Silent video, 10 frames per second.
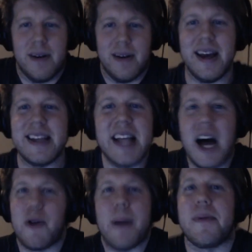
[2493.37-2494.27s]
It's
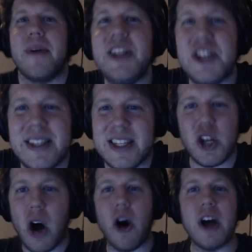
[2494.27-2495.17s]
not reparations. It's
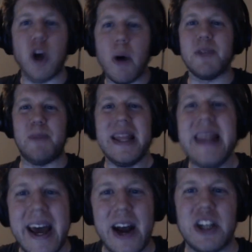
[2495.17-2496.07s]
always been
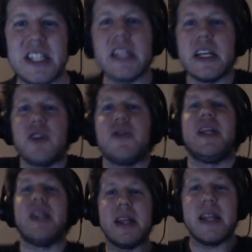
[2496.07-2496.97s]
there. It's literally
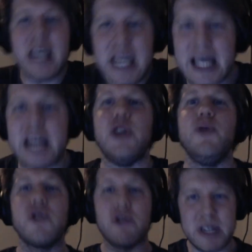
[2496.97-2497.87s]
the thing that you
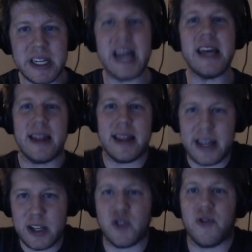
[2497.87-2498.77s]
create
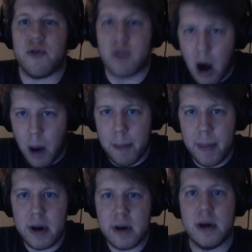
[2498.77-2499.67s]
things from.
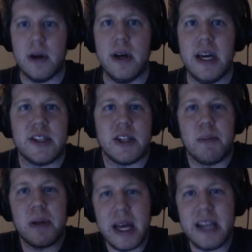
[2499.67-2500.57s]
It's the
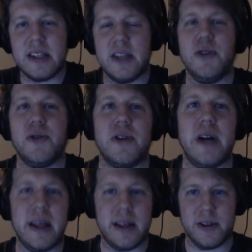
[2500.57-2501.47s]
place that you
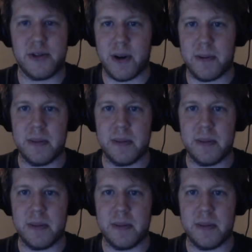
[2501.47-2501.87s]
create things from.